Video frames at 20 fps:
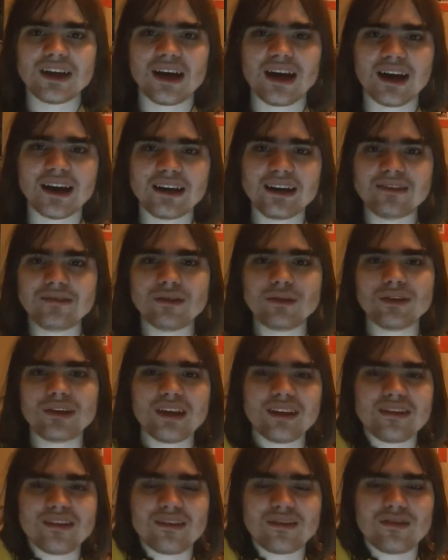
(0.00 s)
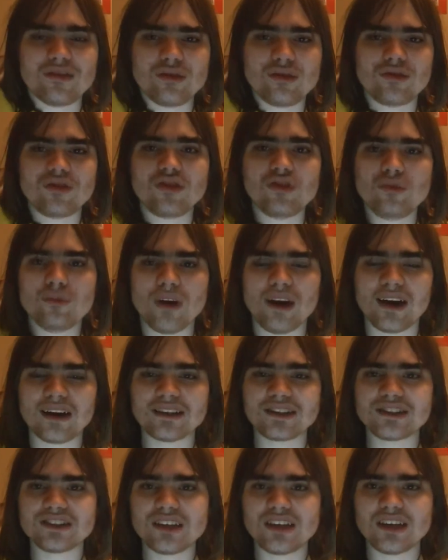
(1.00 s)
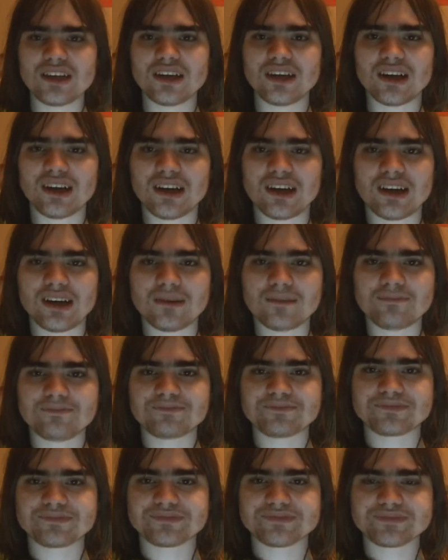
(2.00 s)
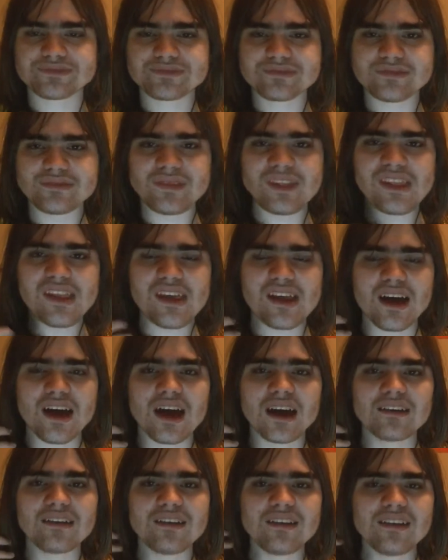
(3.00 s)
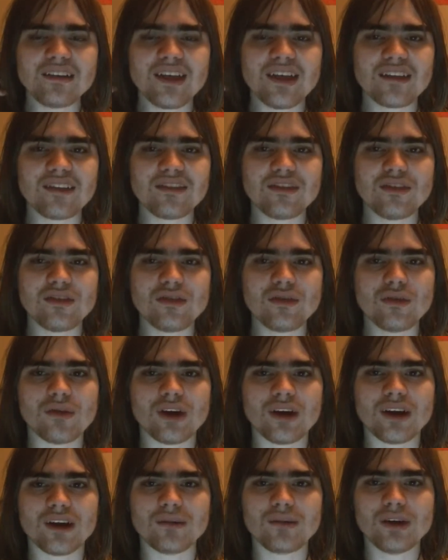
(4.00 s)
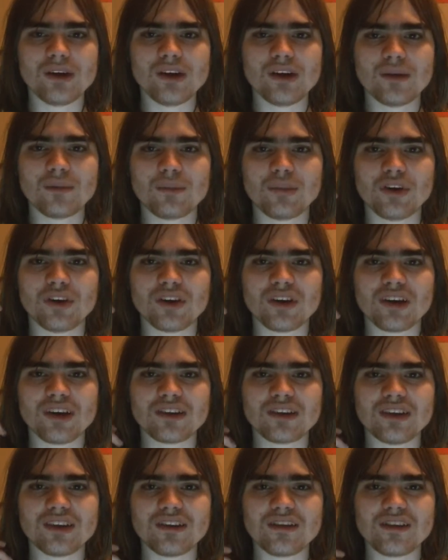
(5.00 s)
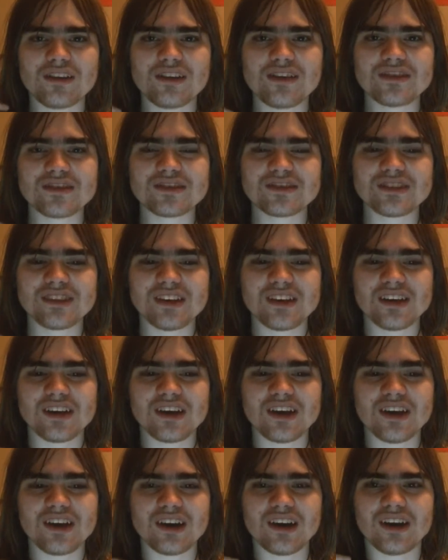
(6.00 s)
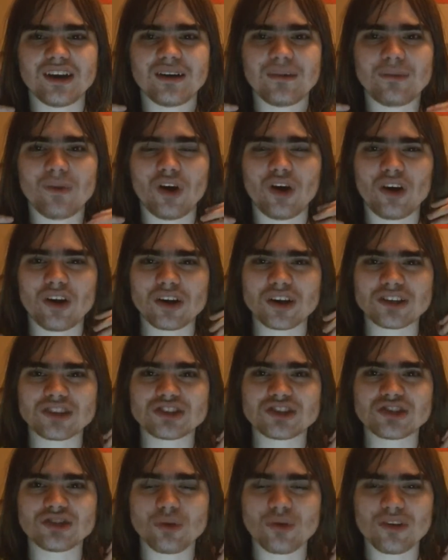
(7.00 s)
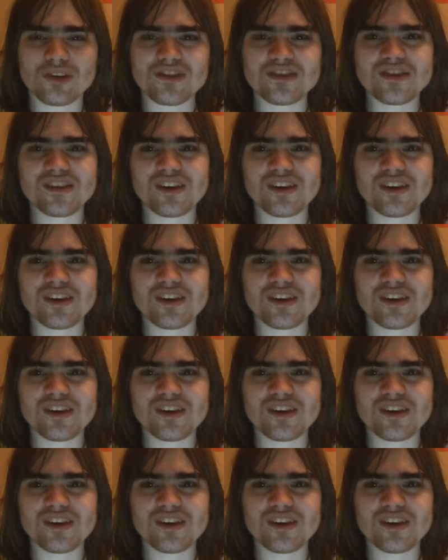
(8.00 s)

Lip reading: I didn't really get to do too much. I did get to put hilarious heart shorts